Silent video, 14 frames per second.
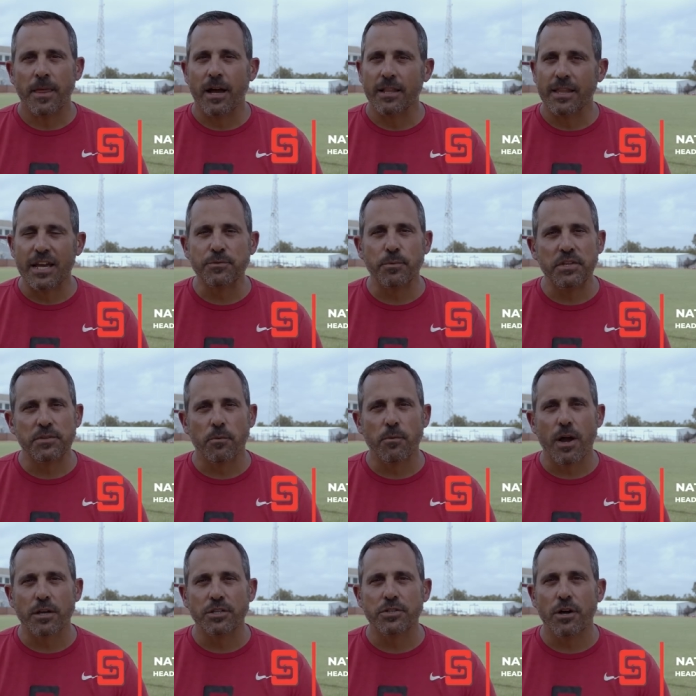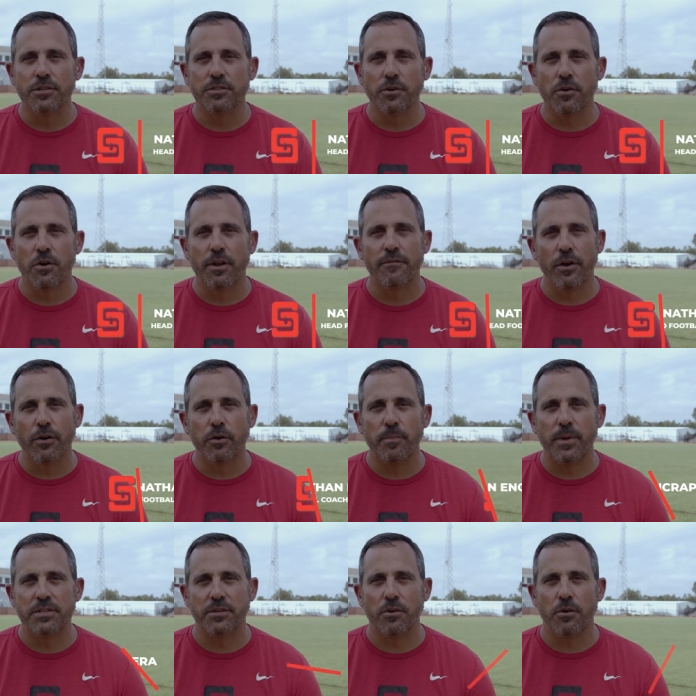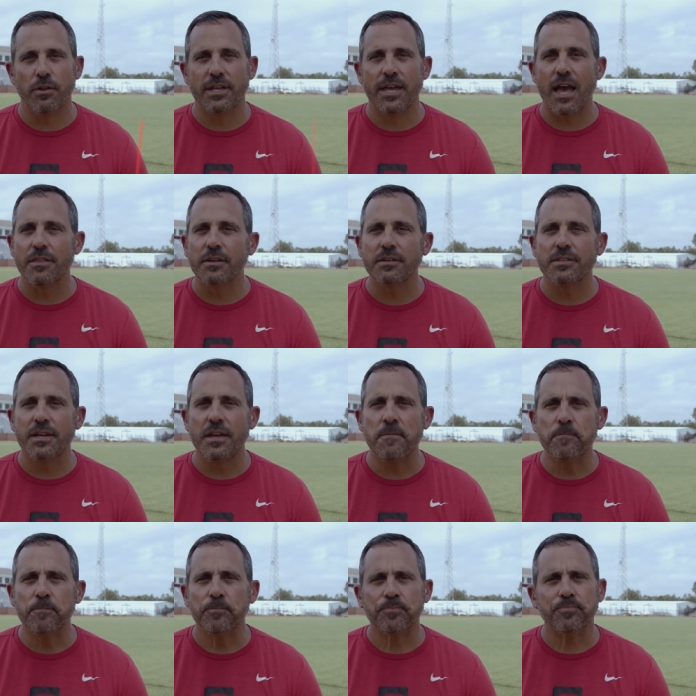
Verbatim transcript: Uh, last week, the Rockachaws took on a very good Pensacola Catholic team.